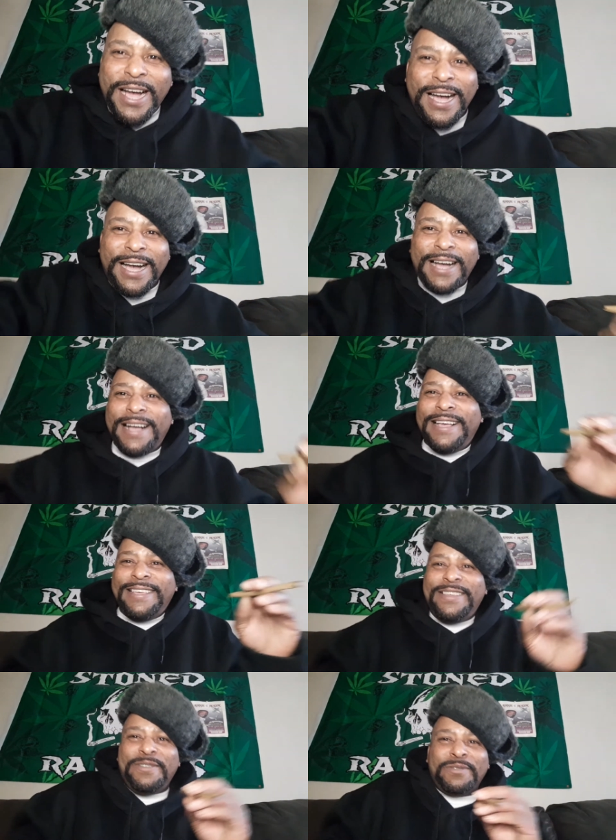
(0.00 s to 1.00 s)
I,
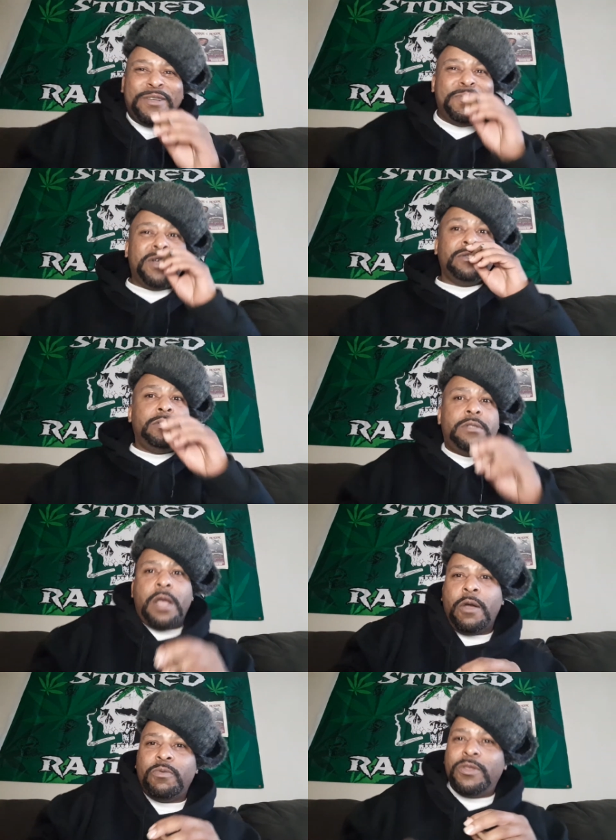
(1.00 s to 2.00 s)
you know what I'm talking about?
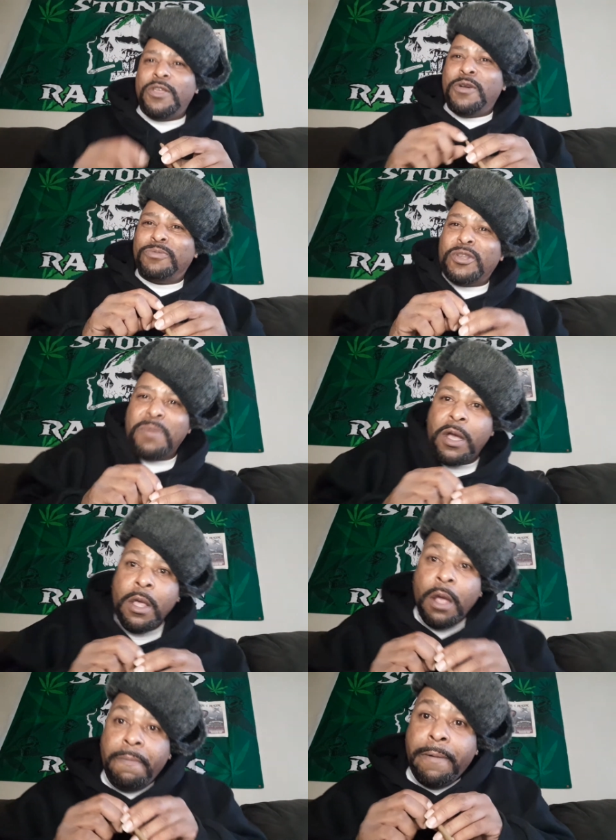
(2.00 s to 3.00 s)
Don't, you know what I'm talking about?
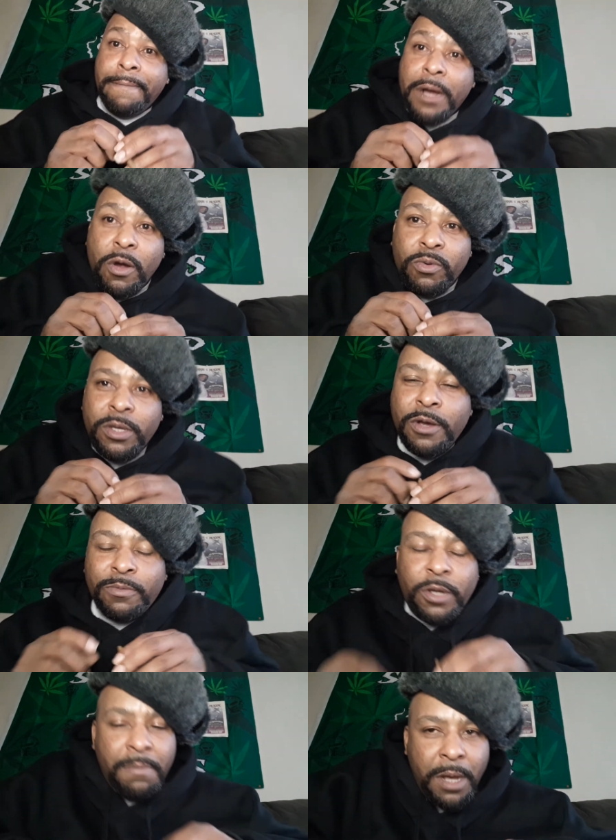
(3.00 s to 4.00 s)
Promote, you know what I'm
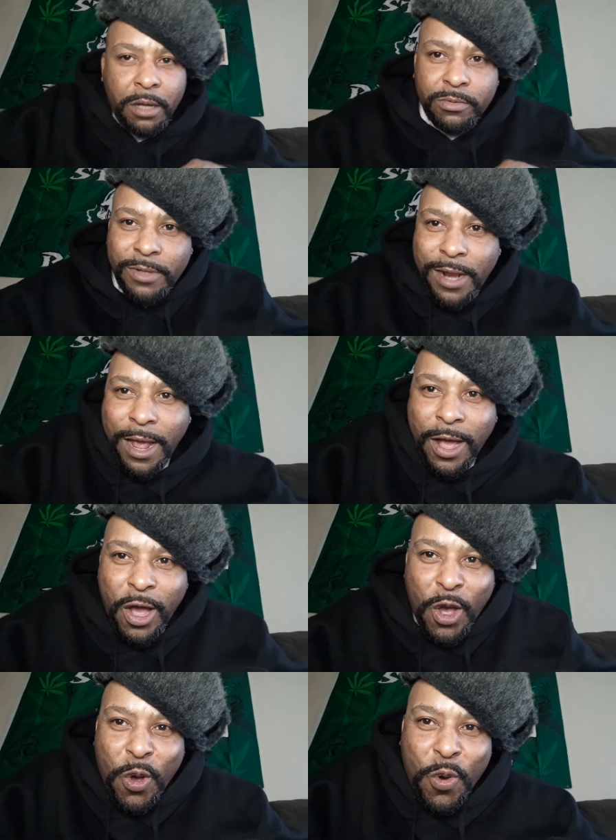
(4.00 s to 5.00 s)
talking about?
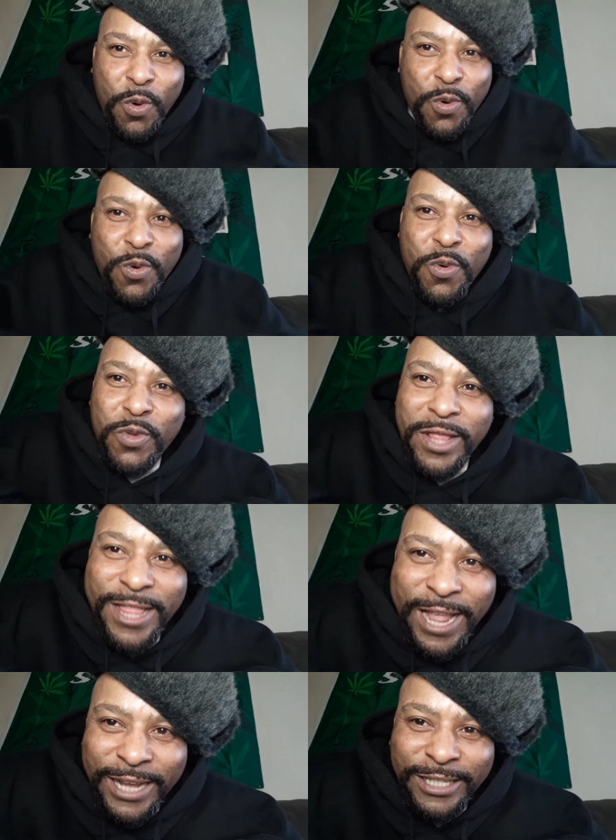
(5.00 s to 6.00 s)

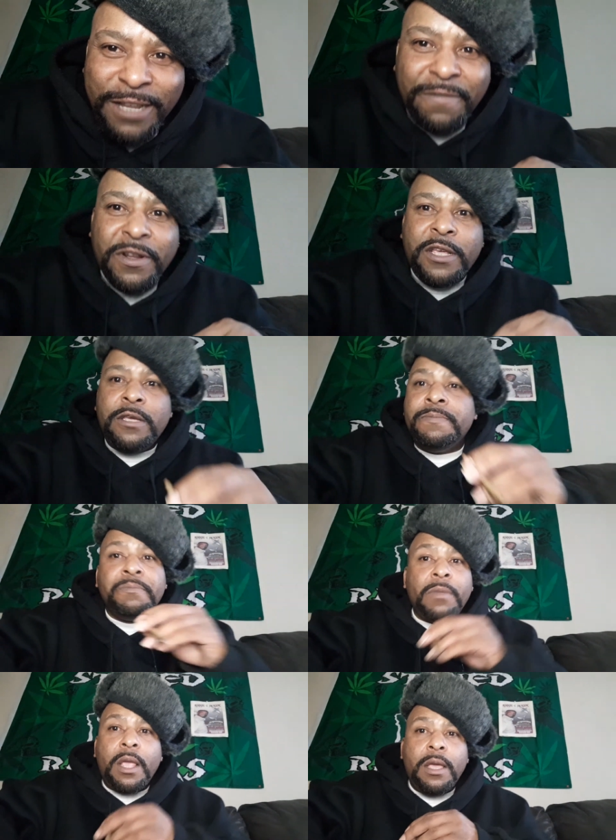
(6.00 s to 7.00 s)
No, negativity.
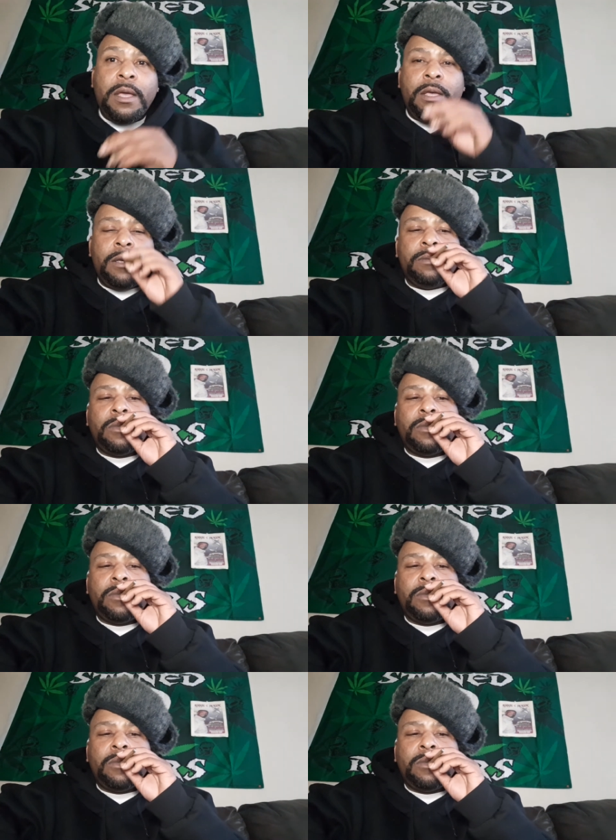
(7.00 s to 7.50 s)
Uh-uh.